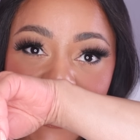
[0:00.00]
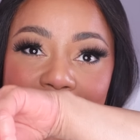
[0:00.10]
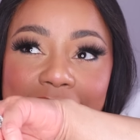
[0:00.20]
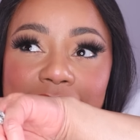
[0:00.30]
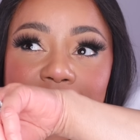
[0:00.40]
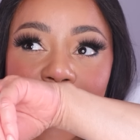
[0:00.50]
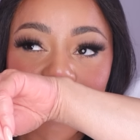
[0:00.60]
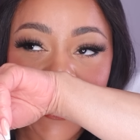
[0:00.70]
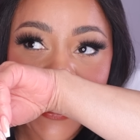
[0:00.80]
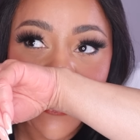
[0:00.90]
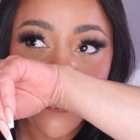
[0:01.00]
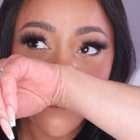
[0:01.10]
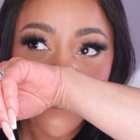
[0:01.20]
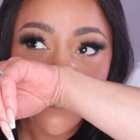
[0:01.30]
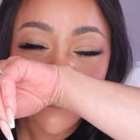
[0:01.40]
and I'm
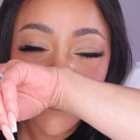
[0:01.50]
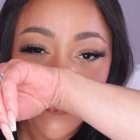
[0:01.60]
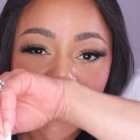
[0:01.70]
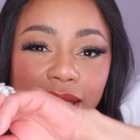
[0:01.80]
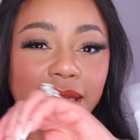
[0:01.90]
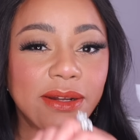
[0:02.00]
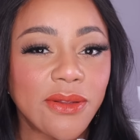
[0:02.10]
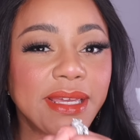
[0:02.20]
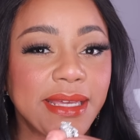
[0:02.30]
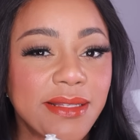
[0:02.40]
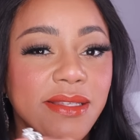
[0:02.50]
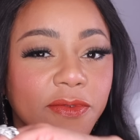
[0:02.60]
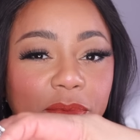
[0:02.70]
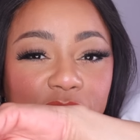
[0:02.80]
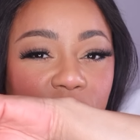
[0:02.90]
getting little hints
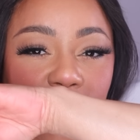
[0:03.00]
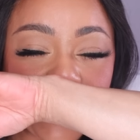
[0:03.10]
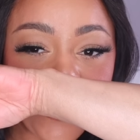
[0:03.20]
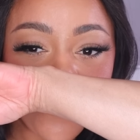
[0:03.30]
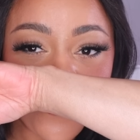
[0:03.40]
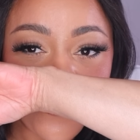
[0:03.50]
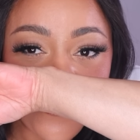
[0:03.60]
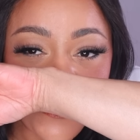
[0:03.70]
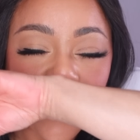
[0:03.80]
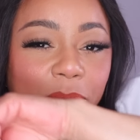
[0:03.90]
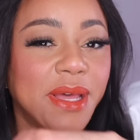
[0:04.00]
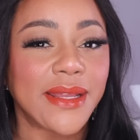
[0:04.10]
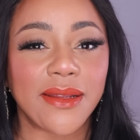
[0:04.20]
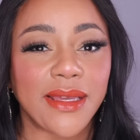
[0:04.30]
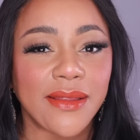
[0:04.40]
of patchouli,
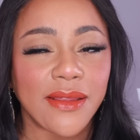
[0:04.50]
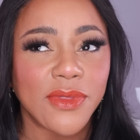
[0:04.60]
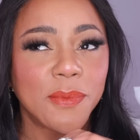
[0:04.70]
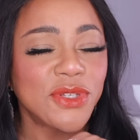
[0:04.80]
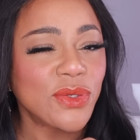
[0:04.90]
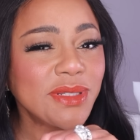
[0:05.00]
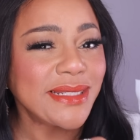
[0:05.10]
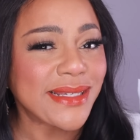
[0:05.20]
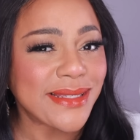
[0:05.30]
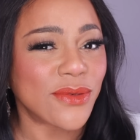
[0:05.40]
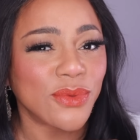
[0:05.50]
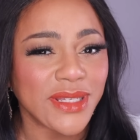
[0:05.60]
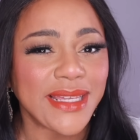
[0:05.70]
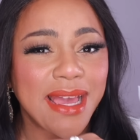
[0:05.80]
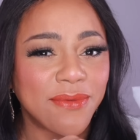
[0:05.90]
but the patchouli doesn't
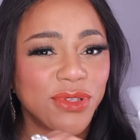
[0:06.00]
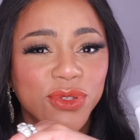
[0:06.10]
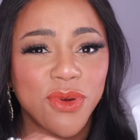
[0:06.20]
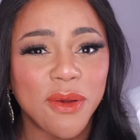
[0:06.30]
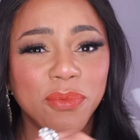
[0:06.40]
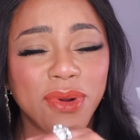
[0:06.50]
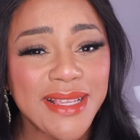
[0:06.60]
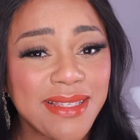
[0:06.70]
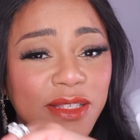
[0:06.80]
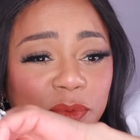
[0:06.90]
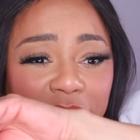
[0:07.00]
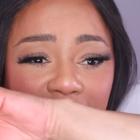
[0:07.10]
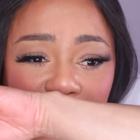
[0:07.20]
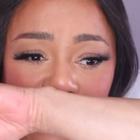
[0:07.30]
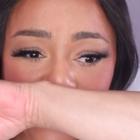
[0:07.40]
really have a strong presence
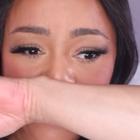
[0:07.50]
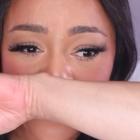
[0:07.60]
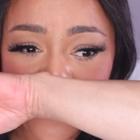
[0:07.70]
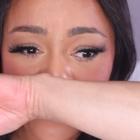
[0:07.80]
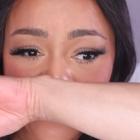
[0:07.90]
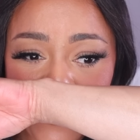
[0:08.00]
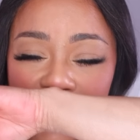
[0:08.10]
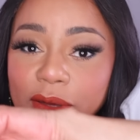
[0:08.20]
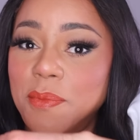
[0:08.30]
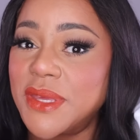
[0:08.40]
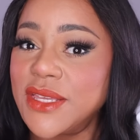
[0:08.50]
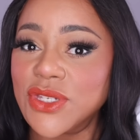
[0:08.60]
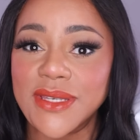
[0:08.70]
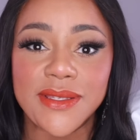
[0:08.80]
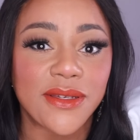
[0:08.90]
because the
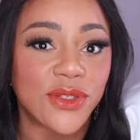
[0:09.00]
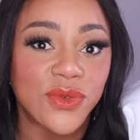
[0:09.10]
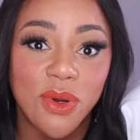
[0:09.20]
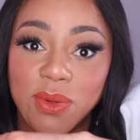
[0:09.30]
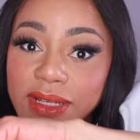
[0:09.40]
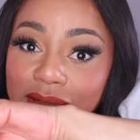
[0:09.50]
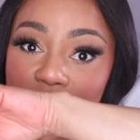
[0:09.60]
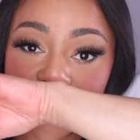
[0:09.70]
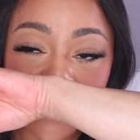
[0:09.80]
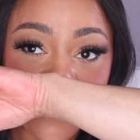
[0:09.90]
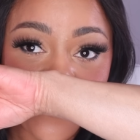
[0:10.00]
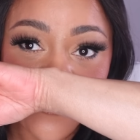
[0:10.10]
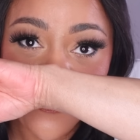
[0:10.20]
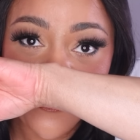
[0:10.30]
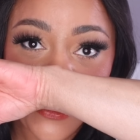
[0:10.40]
peach is controlling.
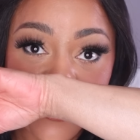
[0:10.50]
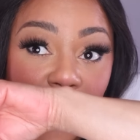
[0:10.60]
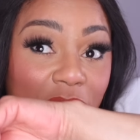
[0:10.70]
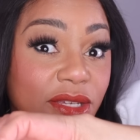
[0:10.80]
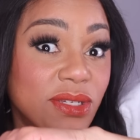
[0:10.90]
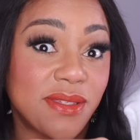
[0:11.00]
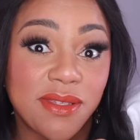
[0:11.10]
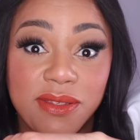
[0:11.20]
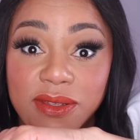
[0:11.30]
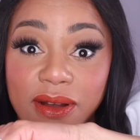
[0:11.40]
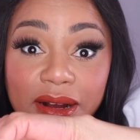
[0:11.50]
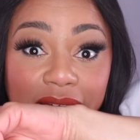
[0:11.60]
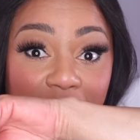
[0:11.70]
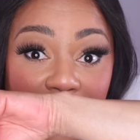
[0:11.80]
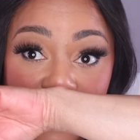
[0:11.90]
The peach is the star
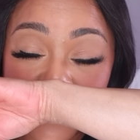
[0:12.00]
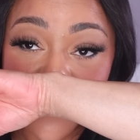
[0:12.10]
here.